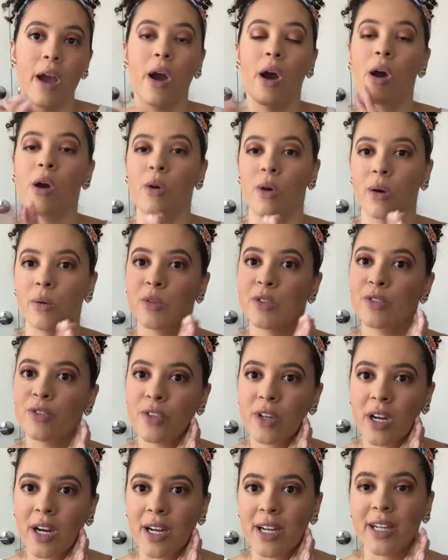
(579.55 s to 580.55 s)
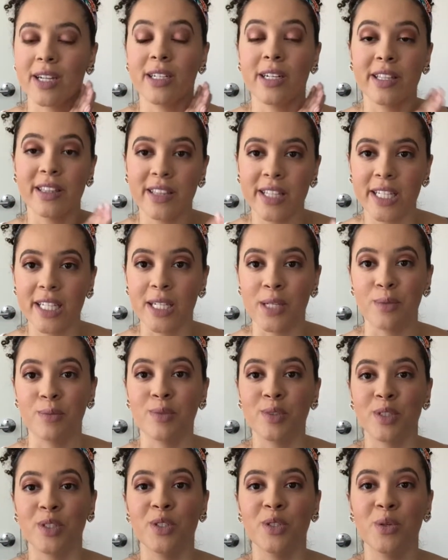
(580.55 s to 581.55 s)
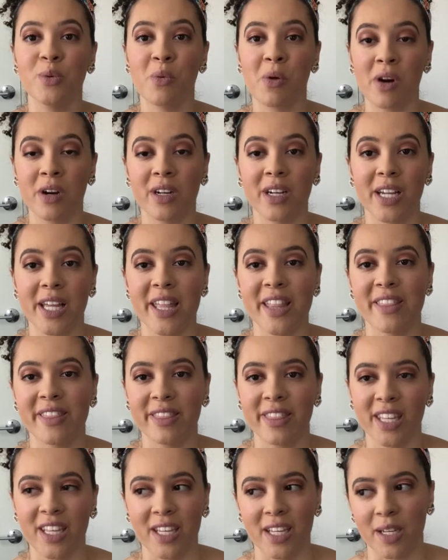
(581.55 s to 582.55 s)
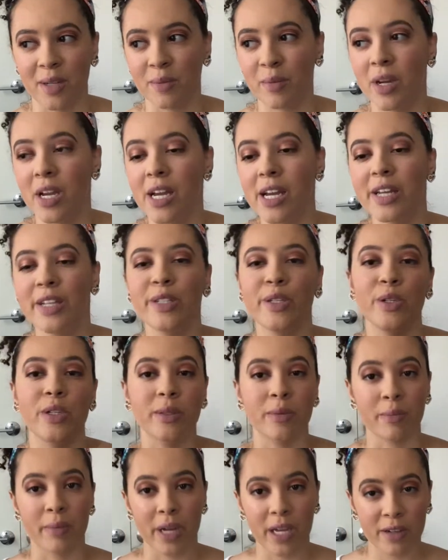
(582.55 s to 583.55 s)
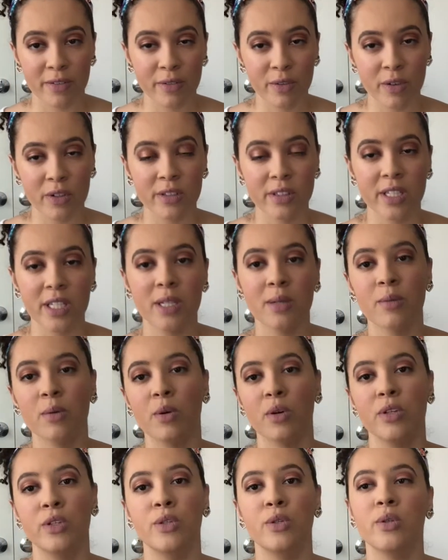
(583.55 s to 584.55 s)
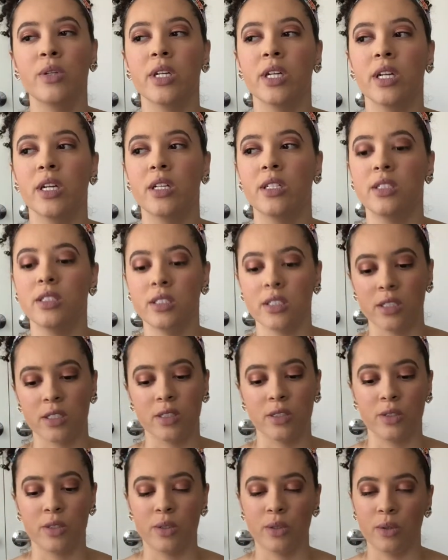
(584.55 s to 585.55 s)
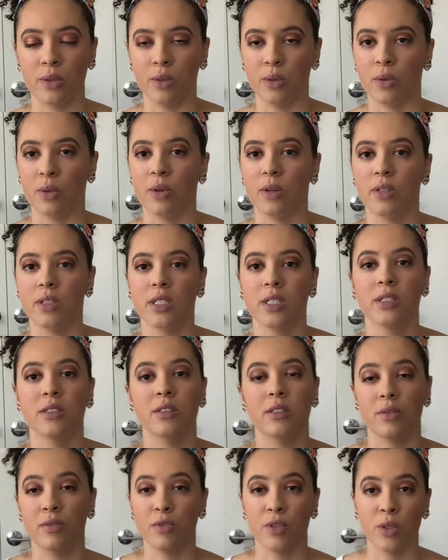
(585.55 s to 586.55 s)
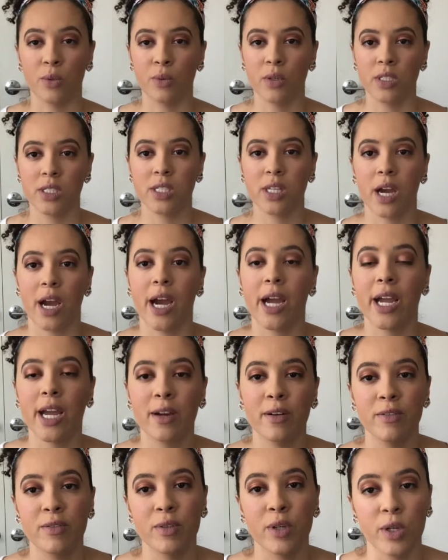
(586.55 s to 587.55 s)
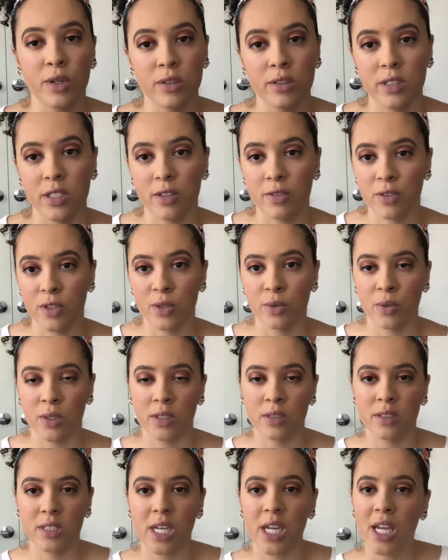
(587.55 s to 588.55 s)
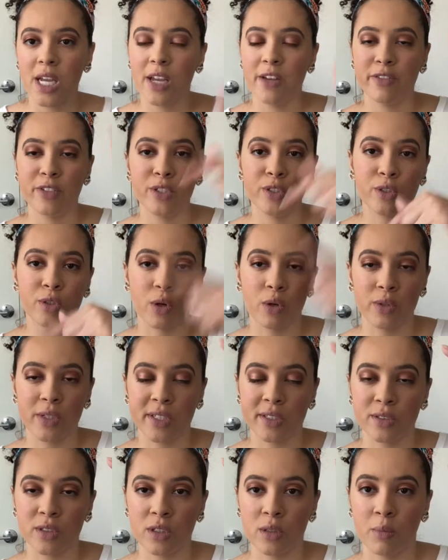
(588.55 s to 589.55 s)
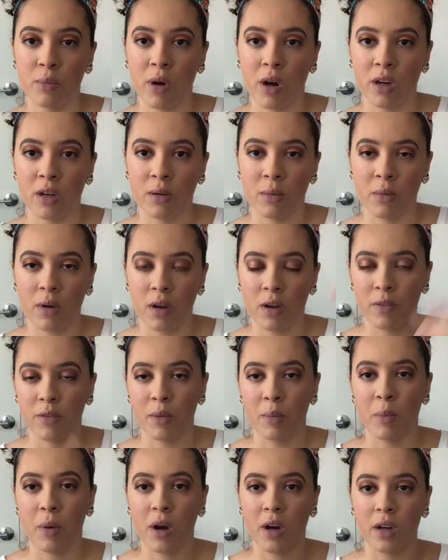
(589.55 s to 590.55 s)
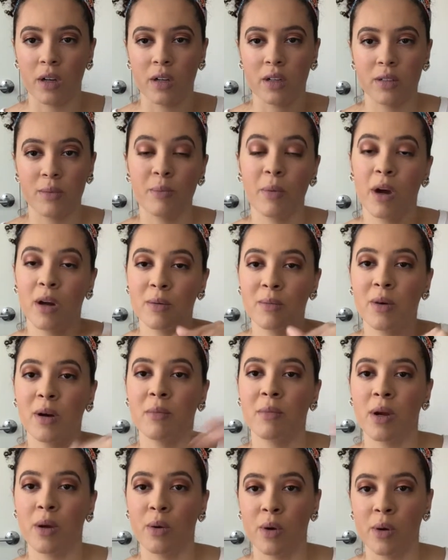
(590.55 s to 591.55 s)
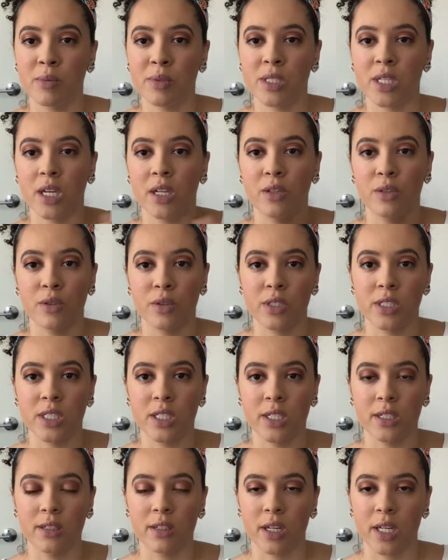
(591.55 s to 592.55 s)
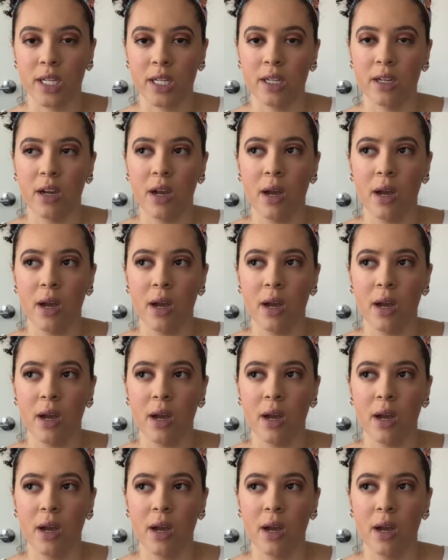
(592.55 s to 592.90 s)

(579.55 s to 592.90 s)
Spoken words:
Oh, I almost forgot, a theme. So you want a theme. You can pay for a theme, or you can just do some free ones. I have currently a free one. If you scroll down to the bottom of bottom of my website, you'll see like